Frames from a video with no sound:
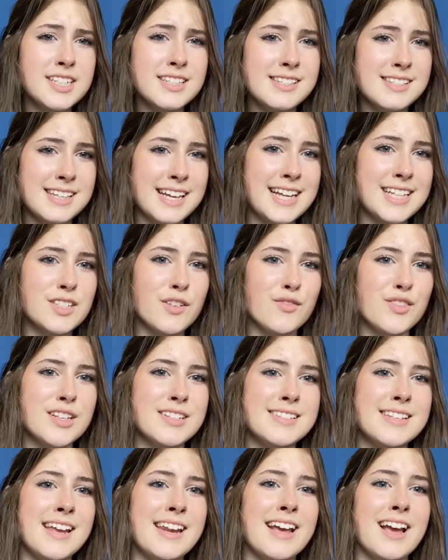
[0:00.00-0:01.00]
scenes of the
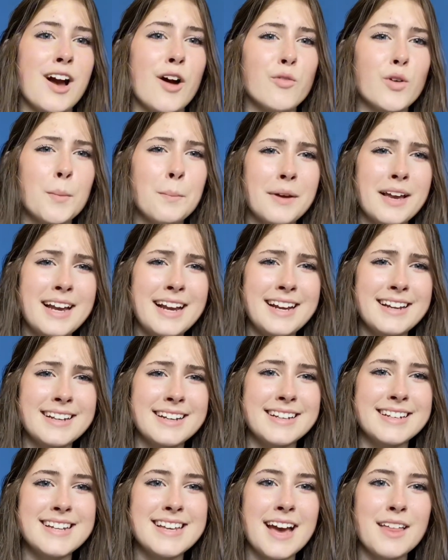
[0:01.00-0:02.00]
setting are
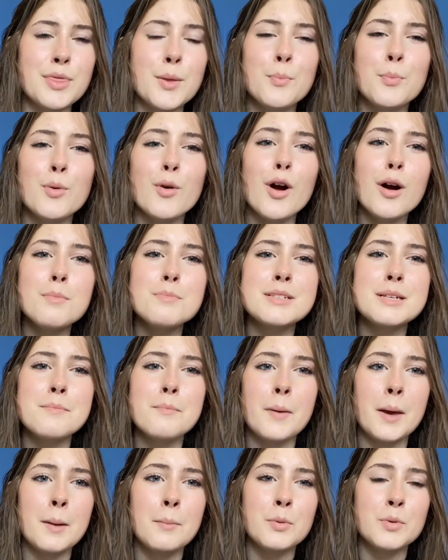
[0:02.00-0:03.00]
repeated, yet the props and
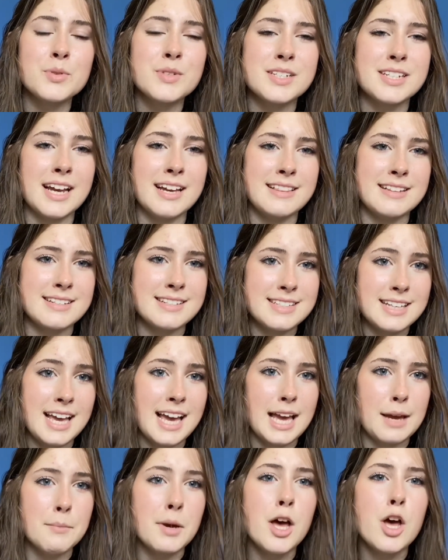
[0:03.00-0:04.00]
people stay the
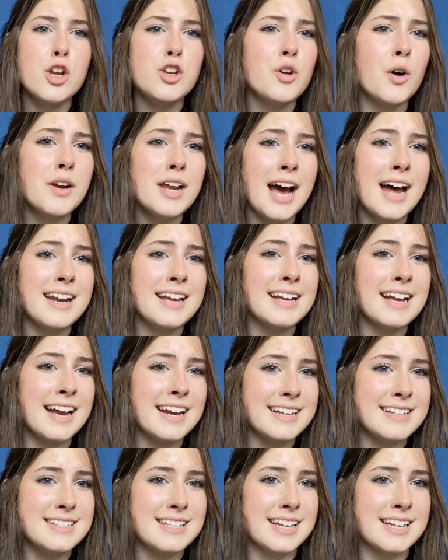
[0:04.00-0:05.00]
same, not adding
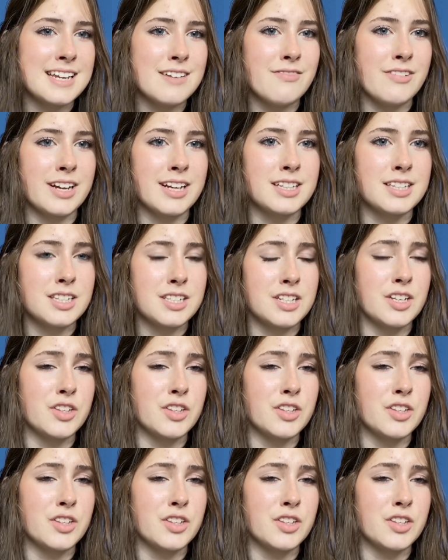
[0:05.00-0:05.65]
any significance to the